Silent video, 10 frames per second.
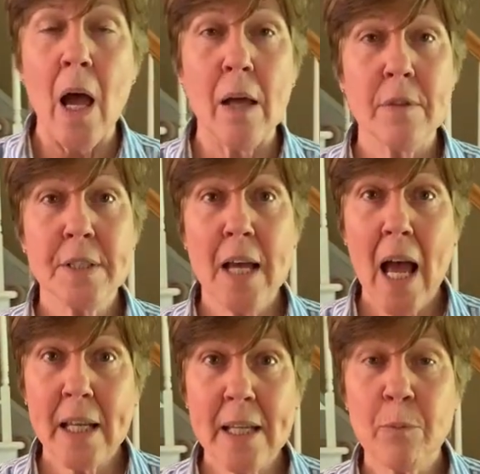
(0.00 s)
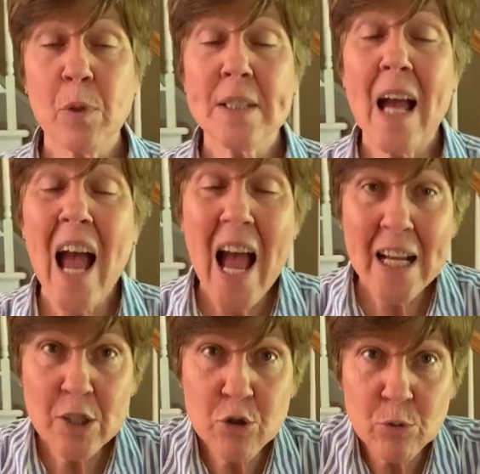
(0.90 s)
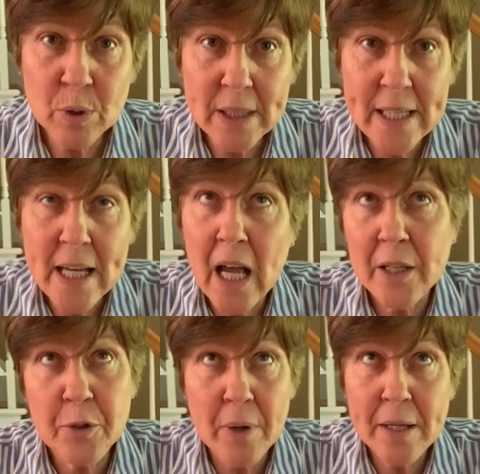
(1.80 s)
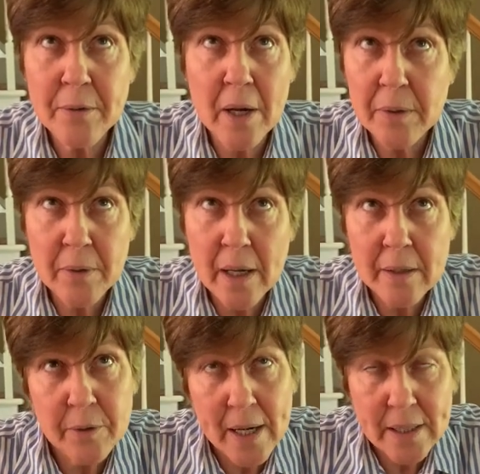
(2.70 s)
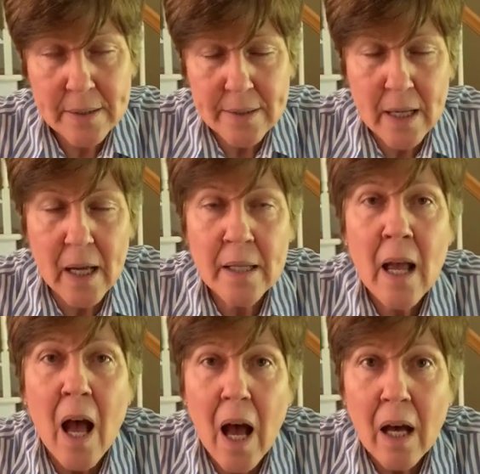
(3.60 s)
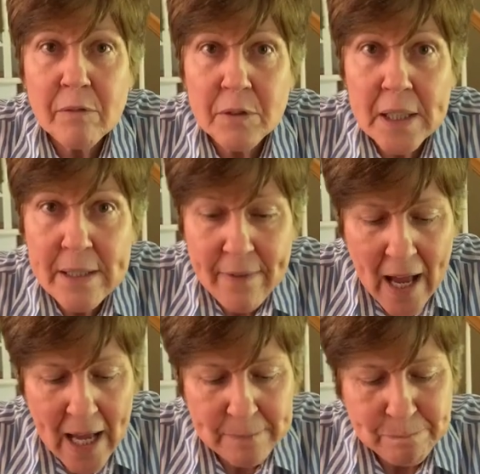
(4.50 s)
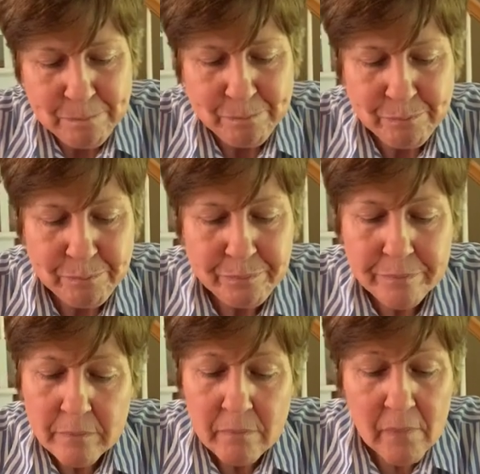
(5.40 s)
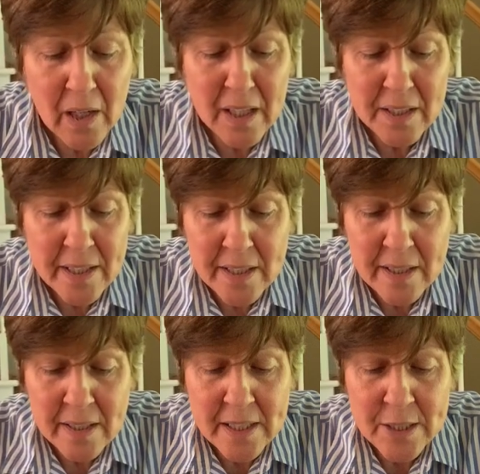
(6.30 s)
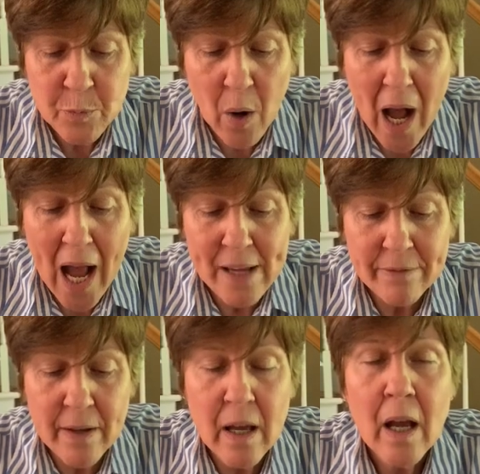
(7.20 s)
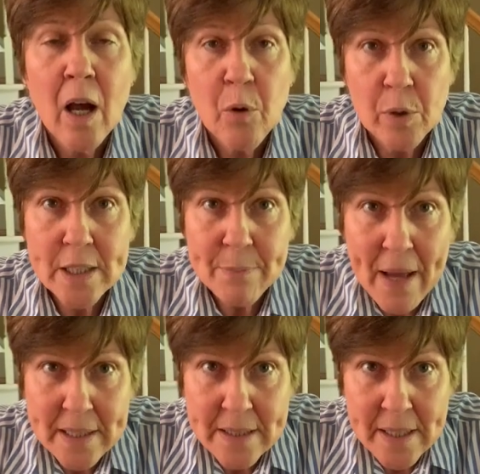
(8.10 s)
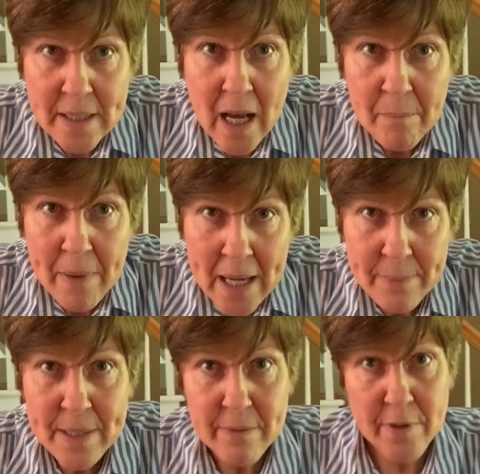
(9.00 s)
And the daddy was actually a great-great-great-grandson of Levi. And he and his wife were expecting a baby.